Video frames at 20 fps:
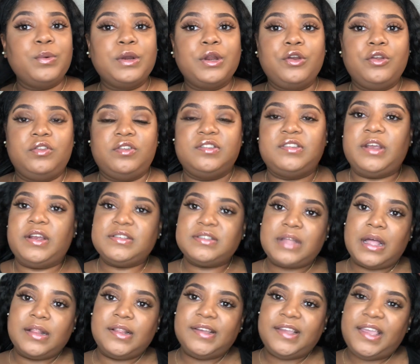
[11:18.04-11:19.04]
want to do this
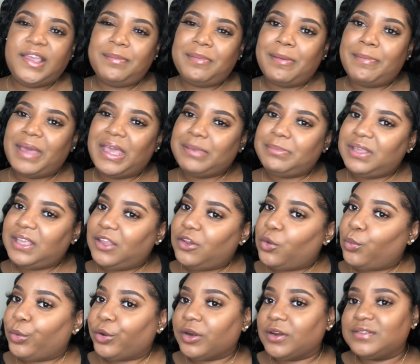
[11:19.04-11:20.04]
hairstyle again, but maybe in
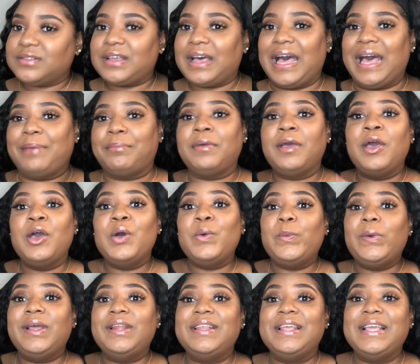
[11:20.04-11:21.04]
the winter time
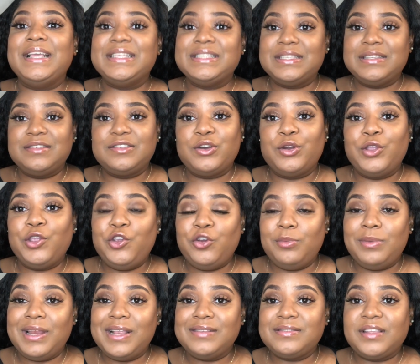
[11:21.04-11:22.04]
when it isn't so
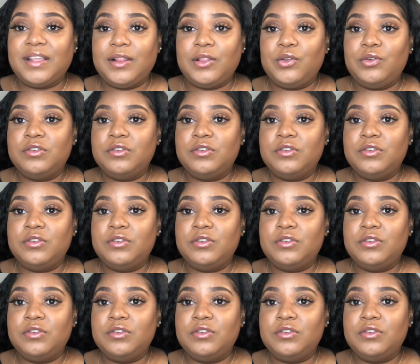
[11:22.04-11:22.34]
humid in St.